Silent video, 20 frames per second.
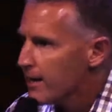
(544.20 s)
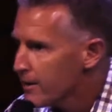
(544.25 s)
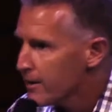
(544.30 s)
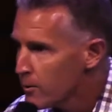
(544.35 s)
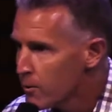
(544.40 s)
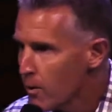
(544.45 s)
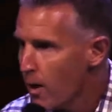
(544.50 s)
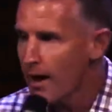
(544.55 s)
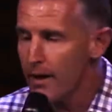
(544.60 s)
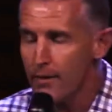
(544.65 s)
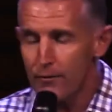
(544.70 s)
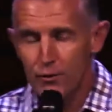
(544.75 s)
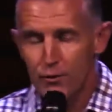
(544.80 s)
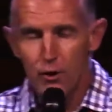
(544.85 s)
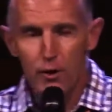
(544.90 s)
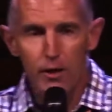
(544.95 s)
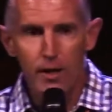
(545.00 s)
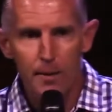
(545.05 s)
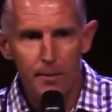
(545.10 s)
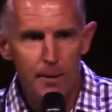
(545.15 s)
the waves are
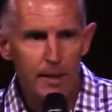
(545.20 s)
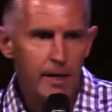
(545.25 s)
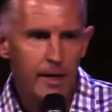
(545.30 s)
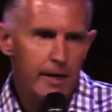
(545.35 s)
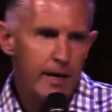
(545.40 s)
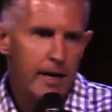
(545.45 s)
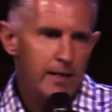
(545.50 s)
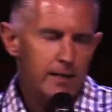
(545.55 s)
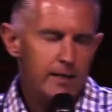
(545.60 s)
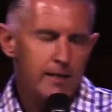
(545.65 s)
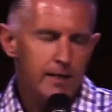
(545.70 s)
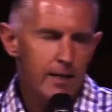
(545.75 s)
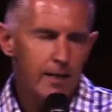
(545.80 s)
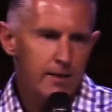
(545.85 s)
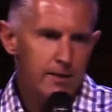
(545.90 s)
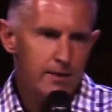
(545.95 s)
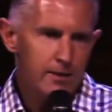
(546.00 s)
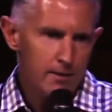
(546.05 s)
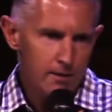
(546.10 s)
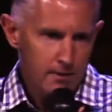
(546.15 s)
coming against
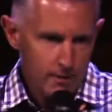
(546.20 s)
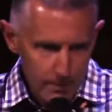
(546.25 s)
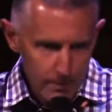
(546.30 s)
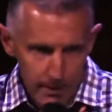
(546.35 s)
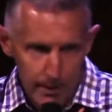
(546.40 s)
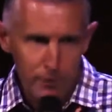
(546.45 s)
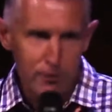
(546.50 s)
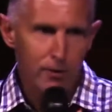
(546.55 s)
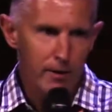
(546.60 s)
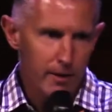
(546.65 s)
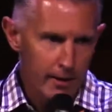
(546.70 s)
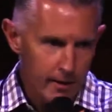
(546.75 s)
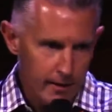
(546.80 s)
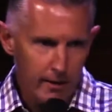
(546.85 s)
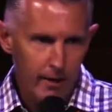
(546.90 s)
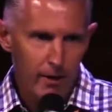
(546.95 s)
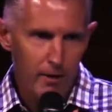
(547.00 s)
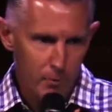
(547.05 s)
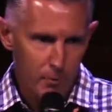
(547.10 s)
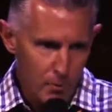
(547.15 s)
us. Literally, you
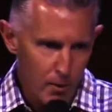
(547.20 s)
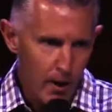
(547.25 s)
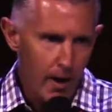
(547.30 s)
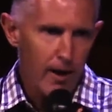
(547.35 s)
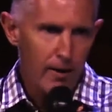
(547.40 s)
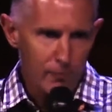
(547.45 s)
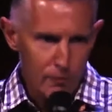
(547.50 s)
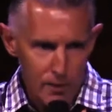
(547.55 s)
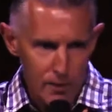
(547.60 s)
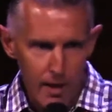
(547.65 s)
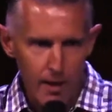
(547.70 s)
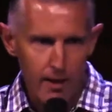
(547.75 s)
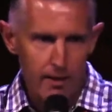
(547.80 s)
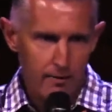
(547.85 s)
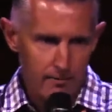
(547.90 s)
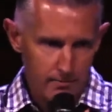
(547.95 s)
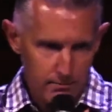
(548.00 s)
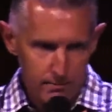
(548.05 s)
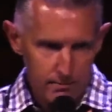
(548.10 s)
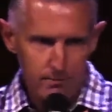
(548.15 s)
know, waves
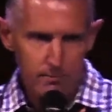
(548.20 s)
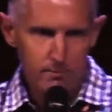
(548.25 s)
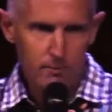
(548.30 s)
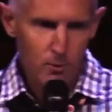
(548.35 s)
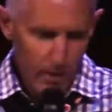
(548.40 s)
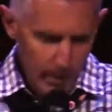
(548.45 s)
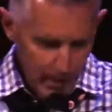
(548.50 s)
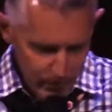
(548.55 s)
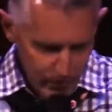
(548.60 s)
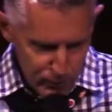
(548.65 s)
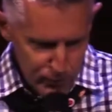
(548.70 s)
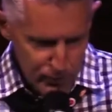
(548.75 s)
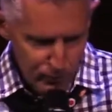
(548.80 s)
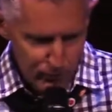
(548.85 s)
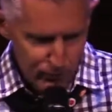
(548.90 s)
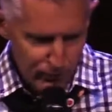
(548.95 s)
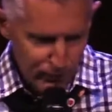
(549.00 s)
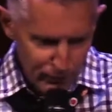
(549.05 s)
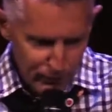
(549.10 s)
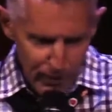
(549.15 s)
and waves of
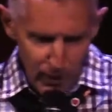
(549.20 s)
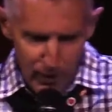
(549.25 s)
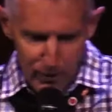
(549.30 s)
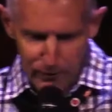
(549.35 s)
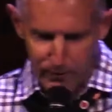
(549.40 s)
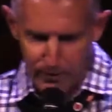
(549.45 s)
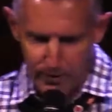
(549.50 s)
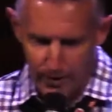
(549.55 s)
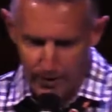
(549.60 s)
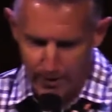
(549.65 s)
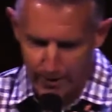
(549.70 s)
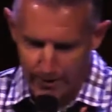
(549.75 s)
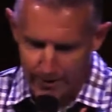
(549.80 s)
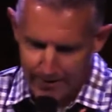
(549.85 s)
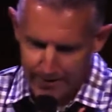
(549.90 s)
COVID.